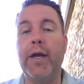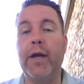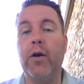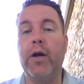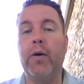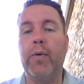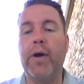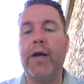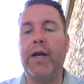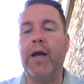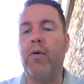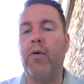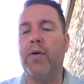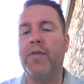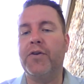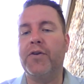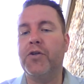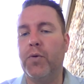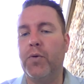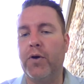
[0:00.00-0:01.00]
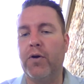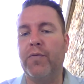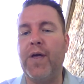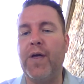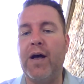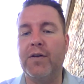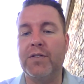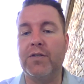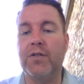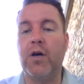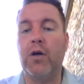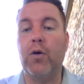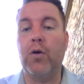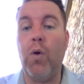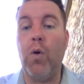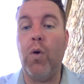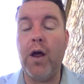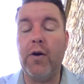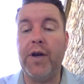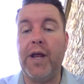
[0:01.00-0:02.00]
Bay Area right now with a
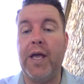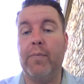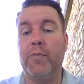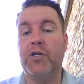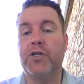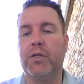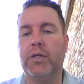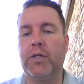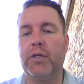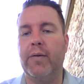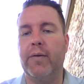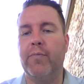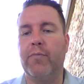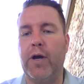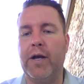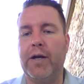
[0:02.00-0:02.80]
$200,000 water damage claim